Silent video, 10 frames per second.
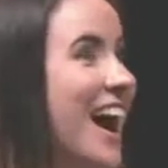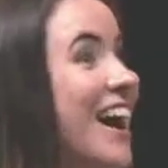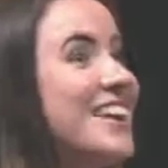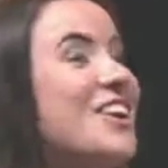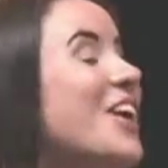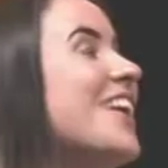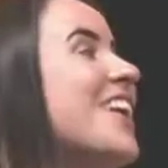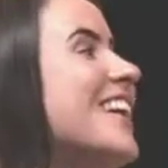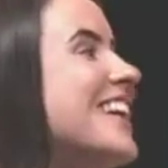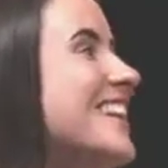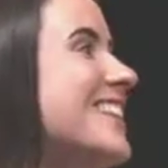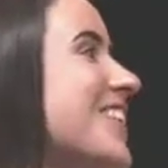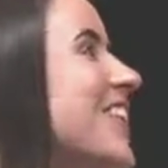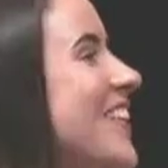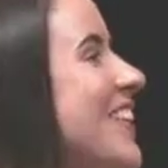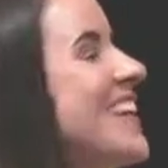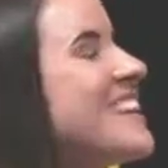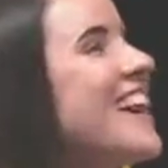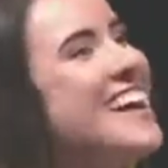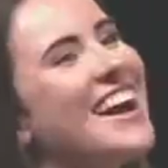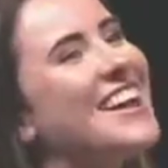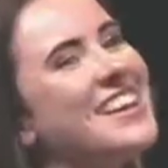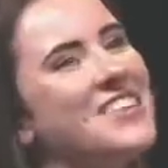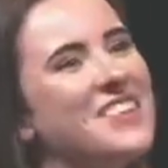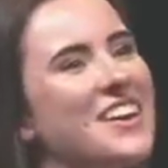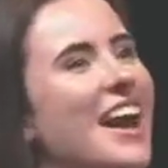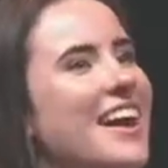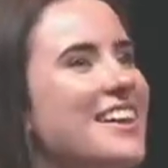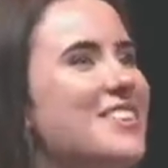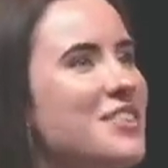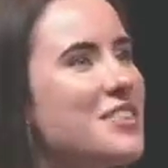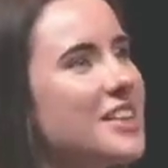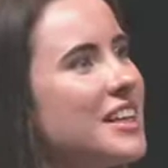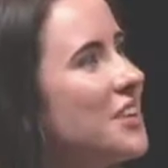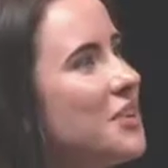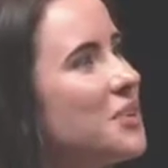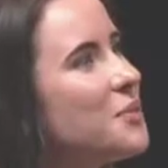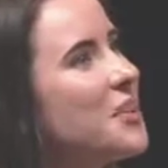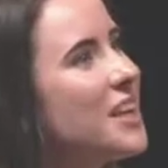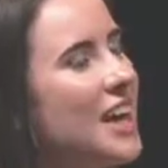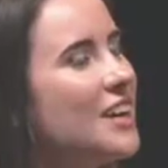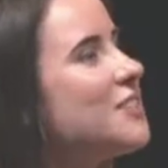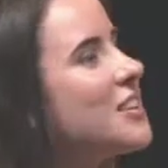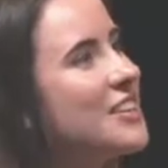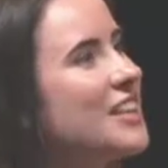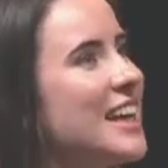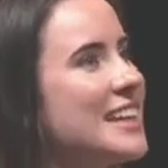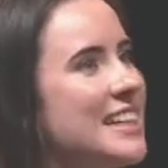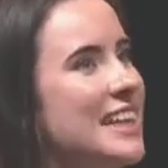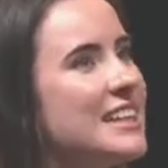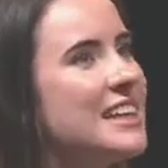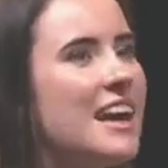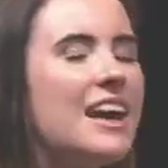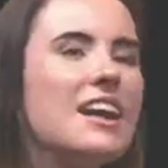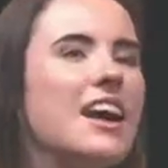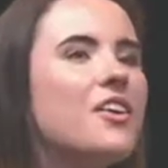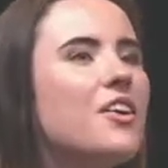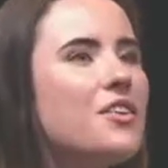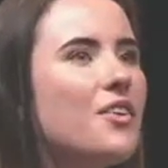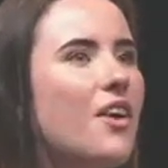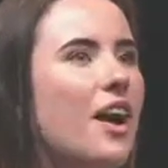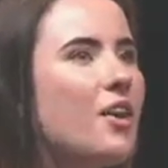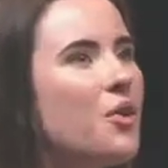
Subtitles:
No. I never really knew what life would look like day to day. And I